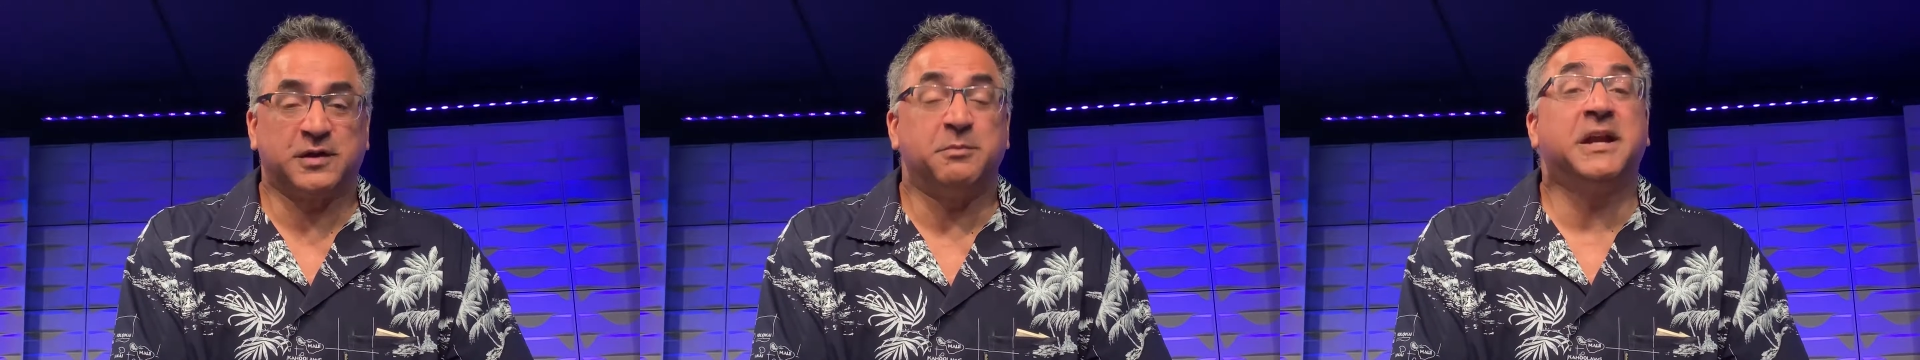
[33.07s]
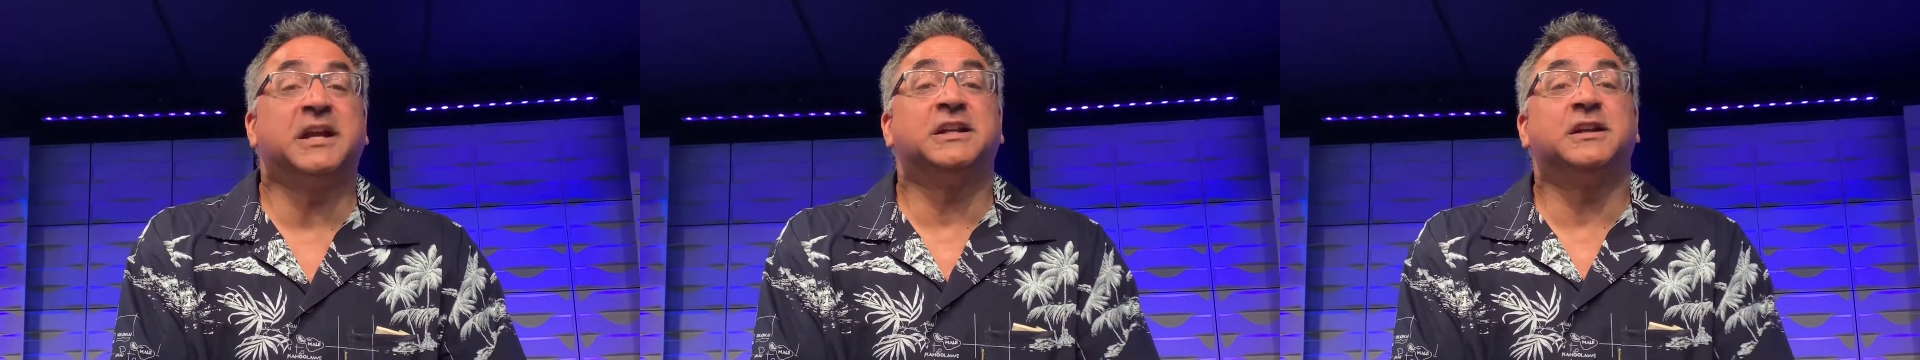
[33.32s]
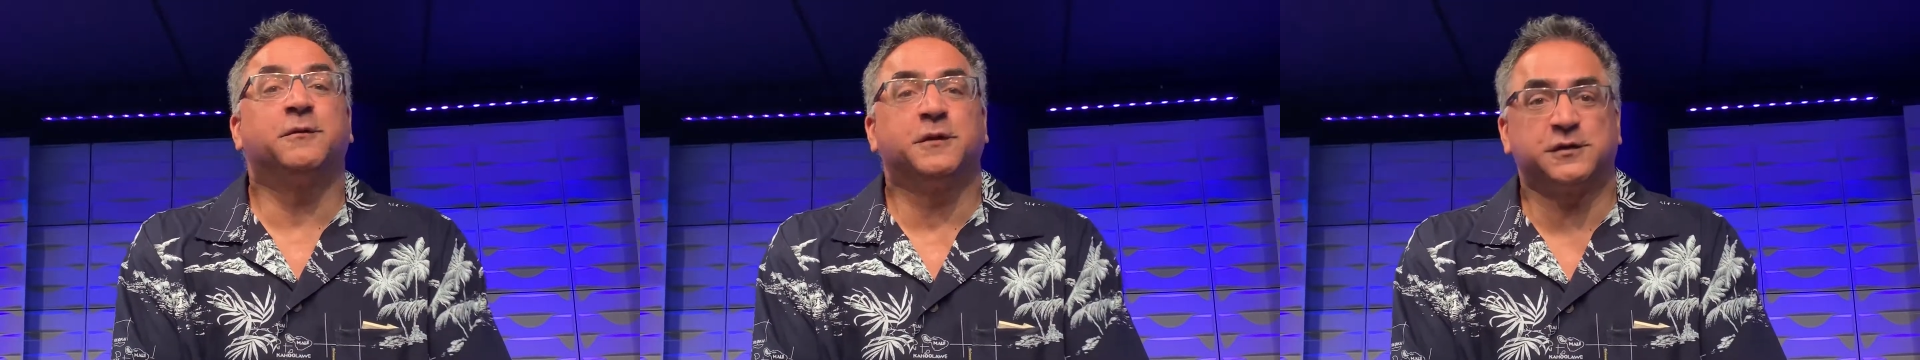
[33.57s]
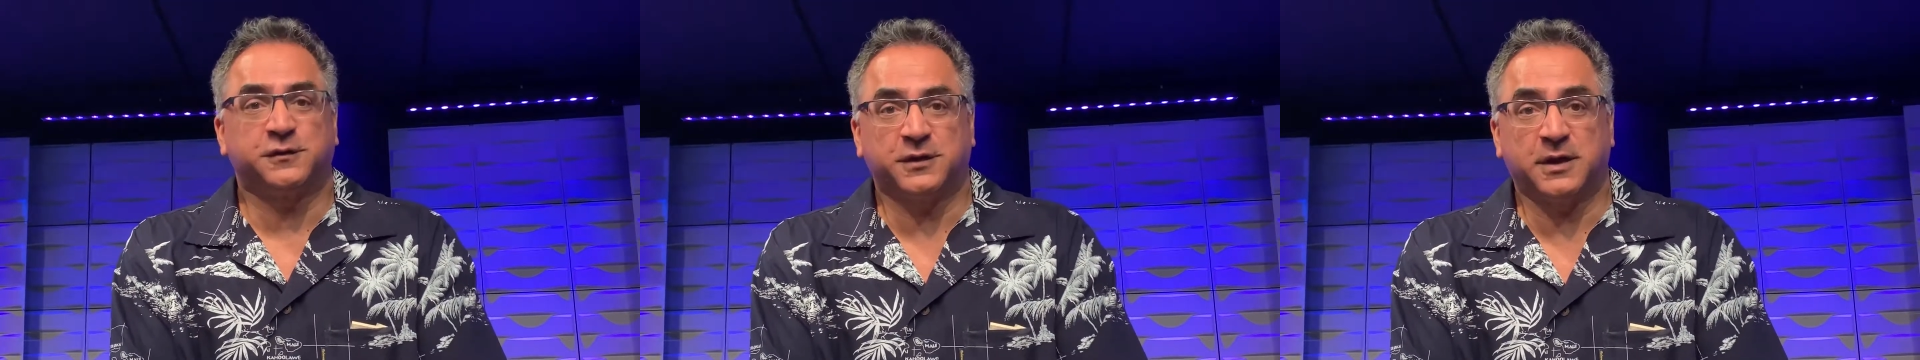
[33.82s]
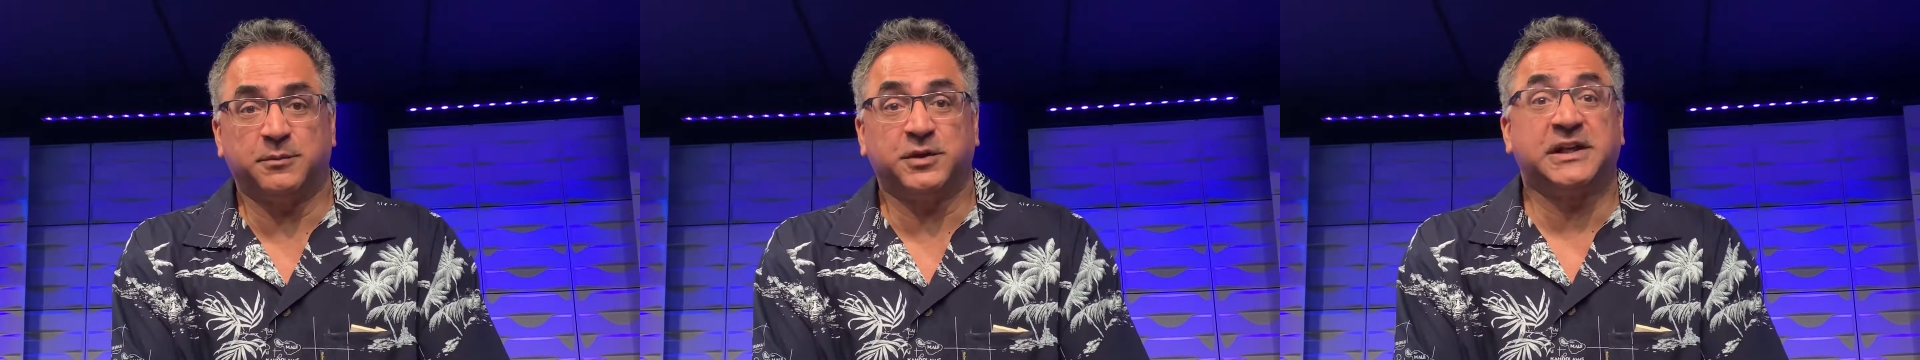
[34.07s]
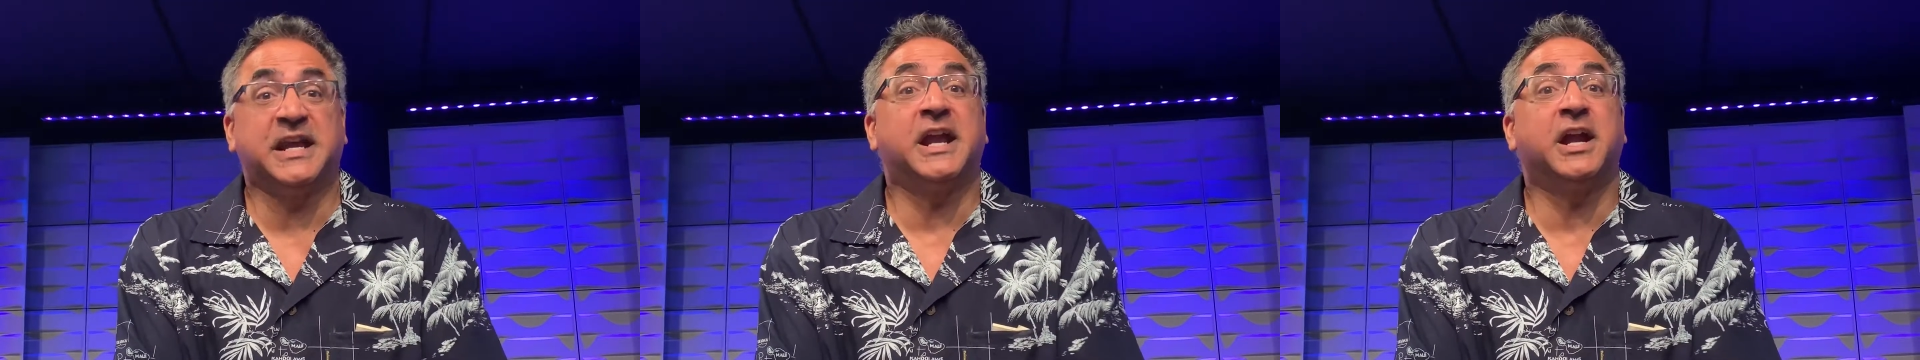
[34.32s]
to make a difference for them, to
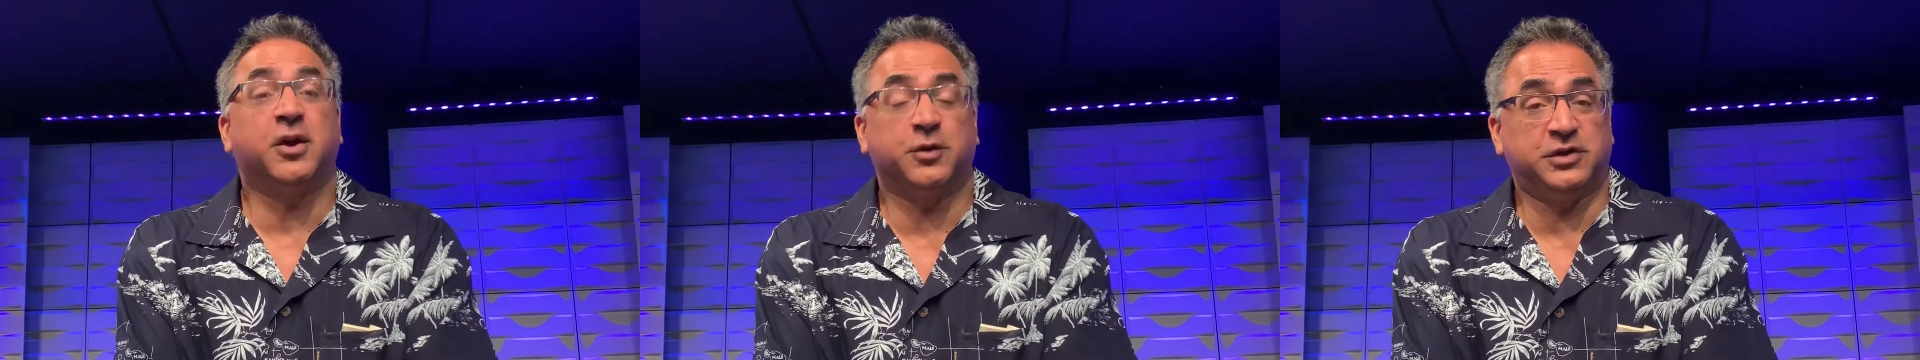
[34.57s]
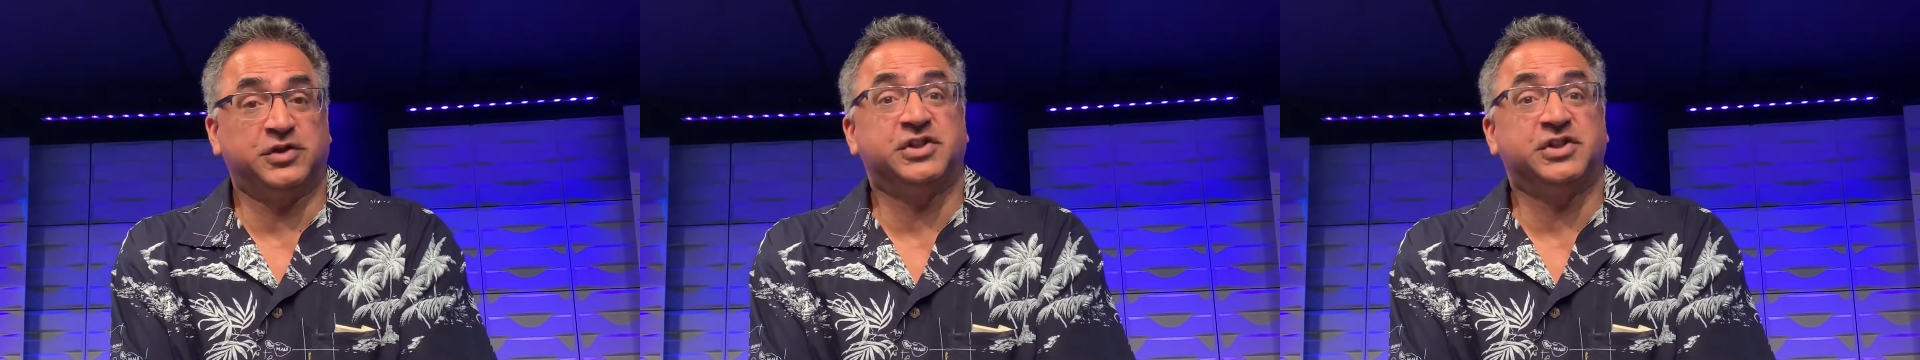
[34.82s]
care and